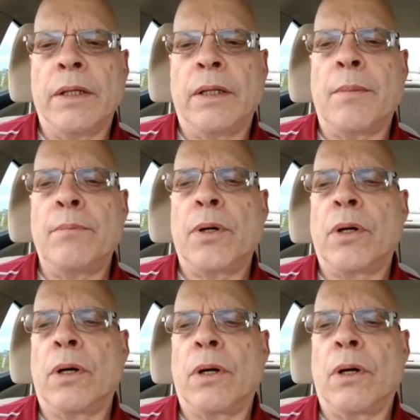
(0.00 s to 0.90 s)

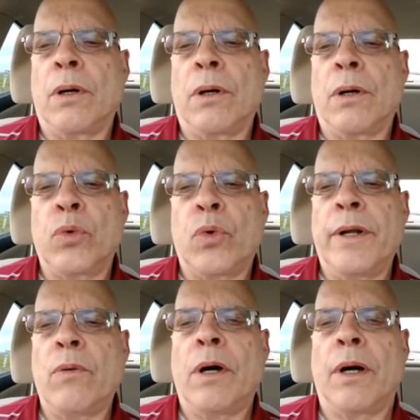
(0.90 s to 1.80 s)
Number
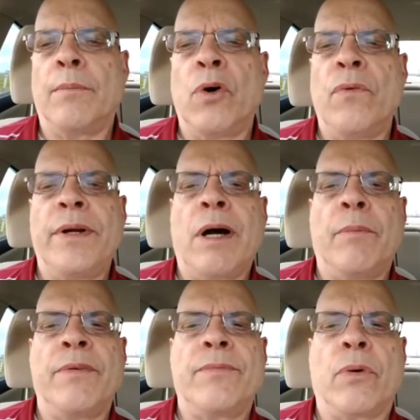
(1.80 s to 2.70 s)
21, moving out
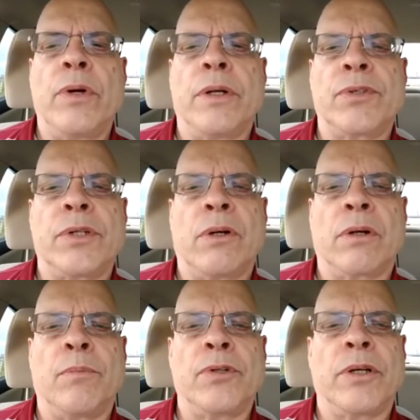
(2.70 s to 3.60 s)
before you can sell
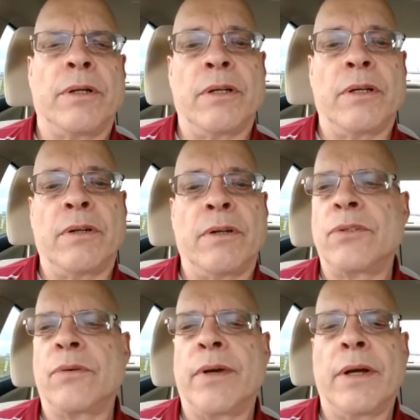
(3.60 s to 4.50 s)
can put you at a
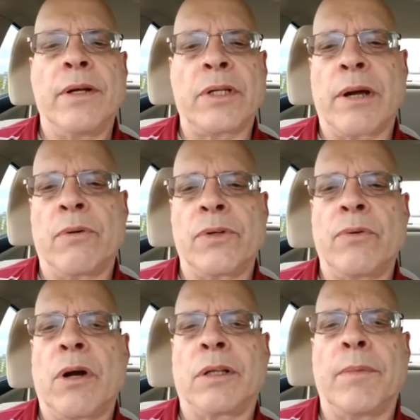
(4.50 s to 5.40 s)
disadvantage. I
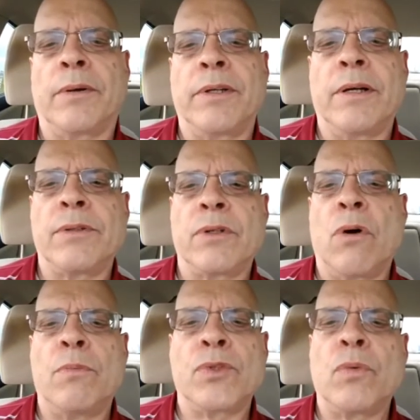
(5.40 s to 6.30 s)
talked about that. It's a
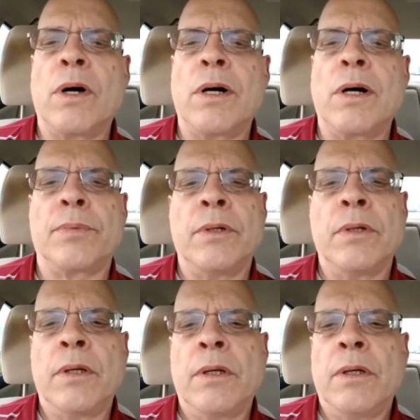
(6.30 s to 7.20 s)
home swamp.
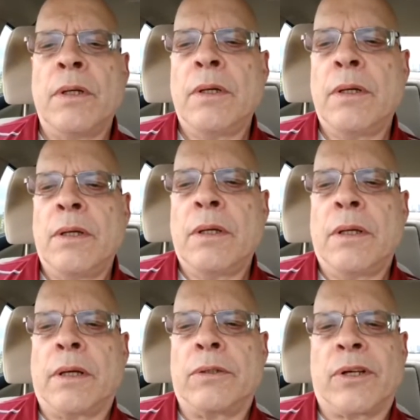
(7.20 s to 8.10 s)

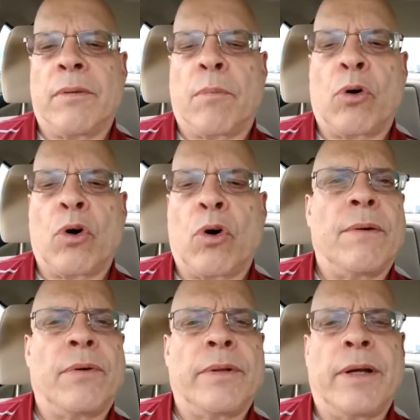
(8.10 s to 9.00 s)
Because I have a program
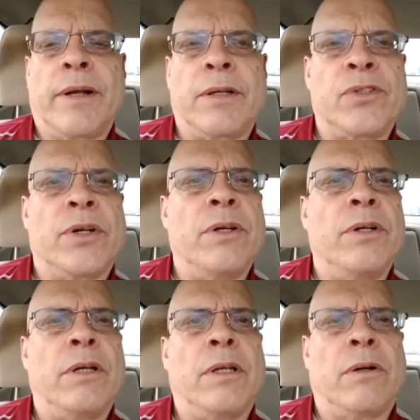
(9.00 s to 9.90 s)
for that. I can send you
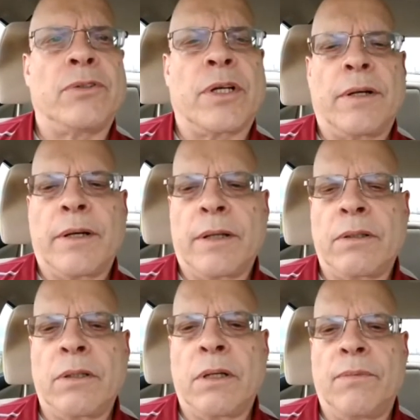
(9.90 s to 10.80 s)
details on
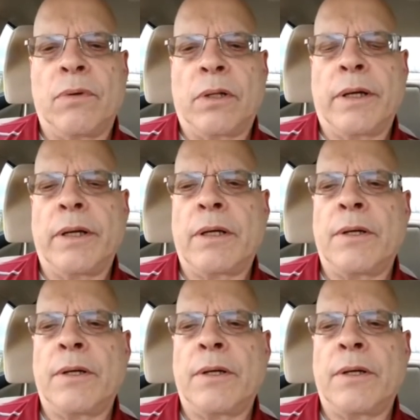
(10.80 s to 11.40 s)
that if you'd like.